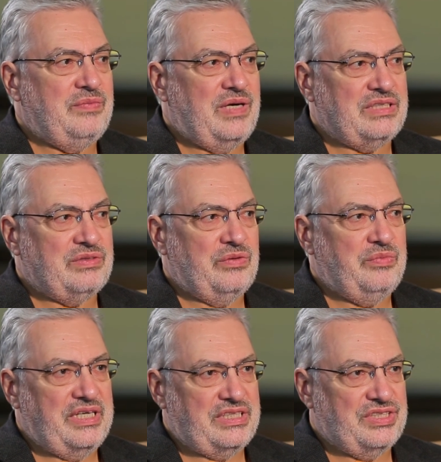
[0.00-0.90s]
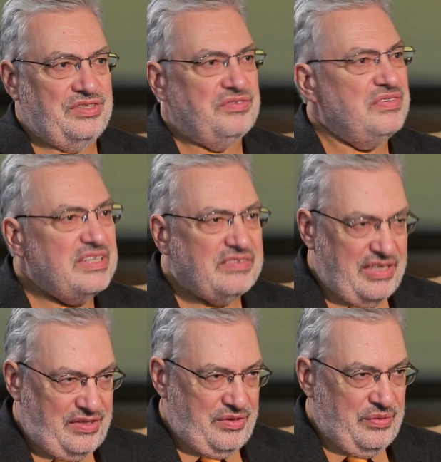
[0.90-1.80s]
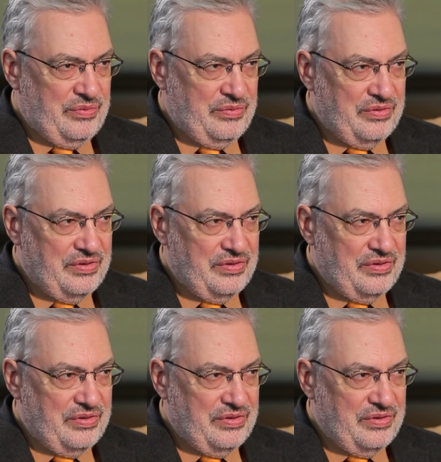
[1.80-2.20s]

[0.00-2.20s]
what the West should really do